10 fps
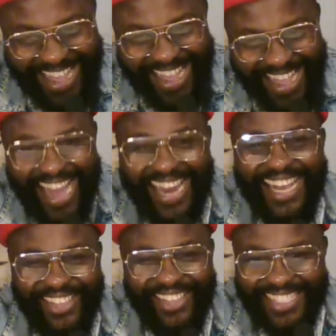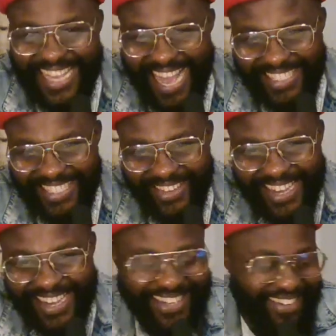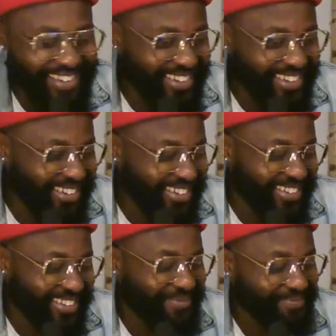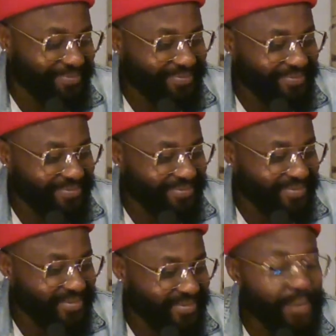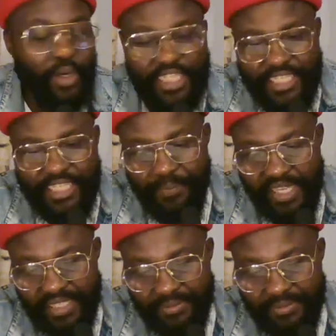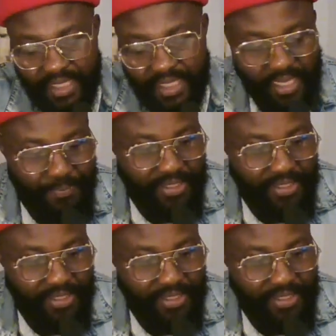Ana azozi azo, ayo. But it's a pity, it's a pity.